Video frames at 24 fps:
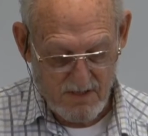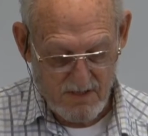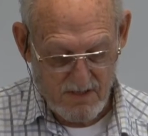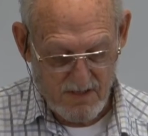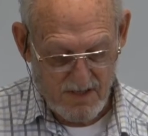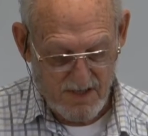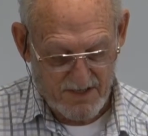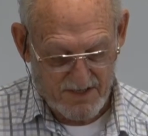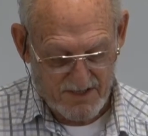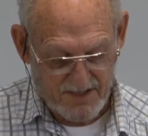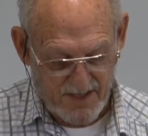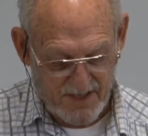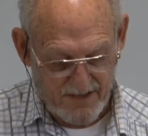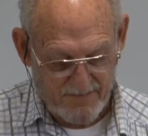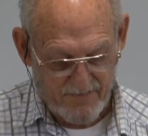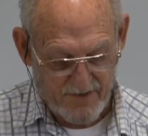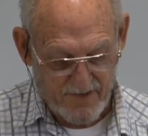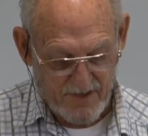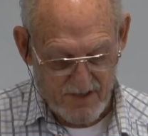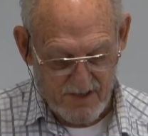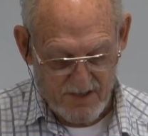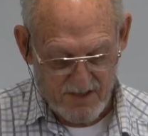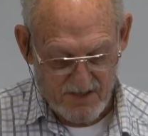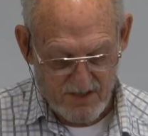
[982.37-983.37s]
It's
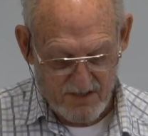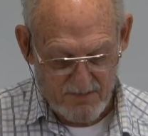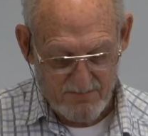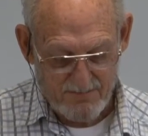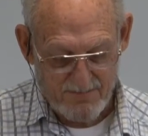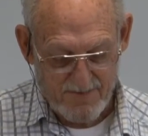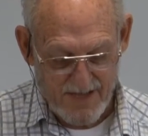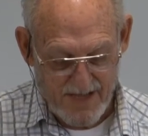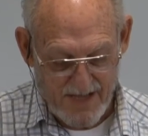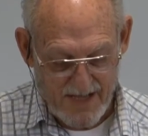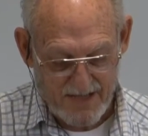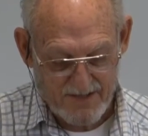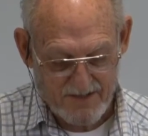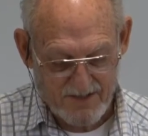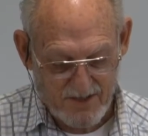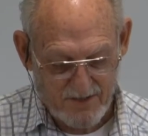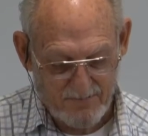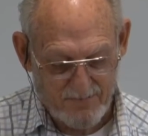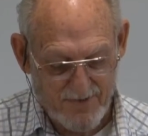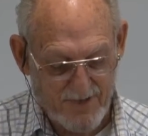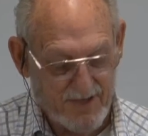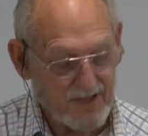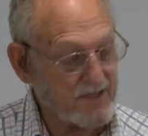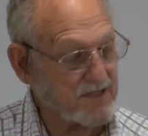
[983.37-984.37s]
evident
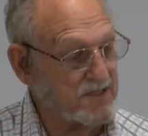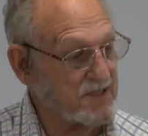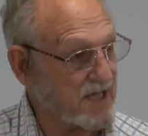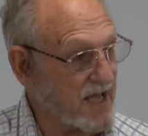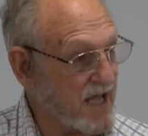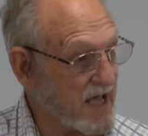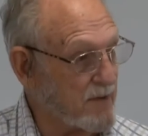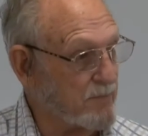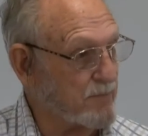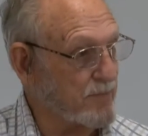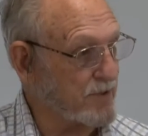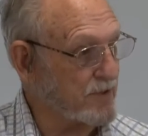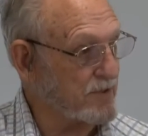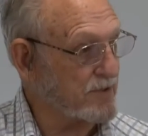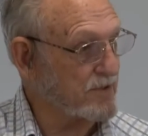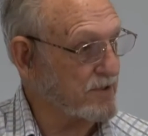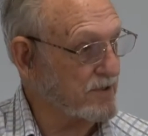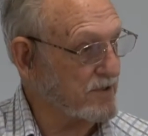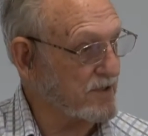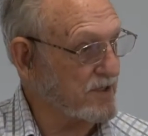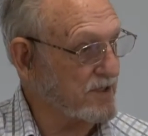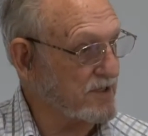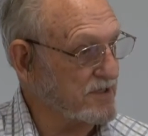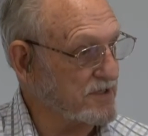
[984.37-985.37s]
something has happened to
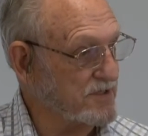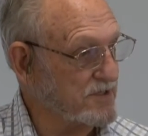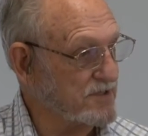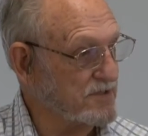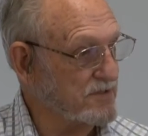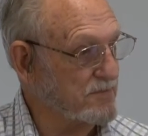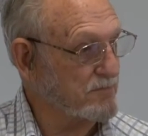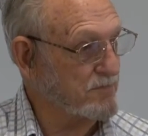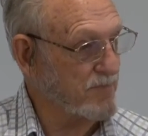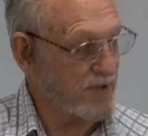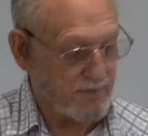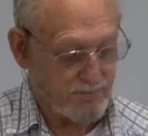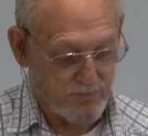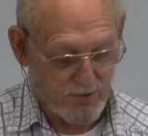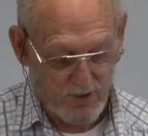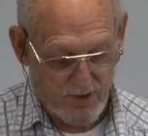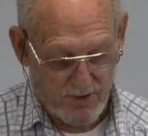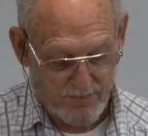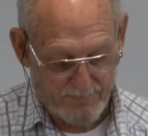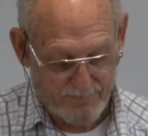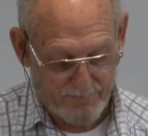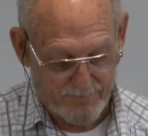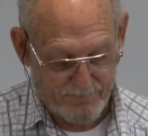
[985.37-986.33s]
these people.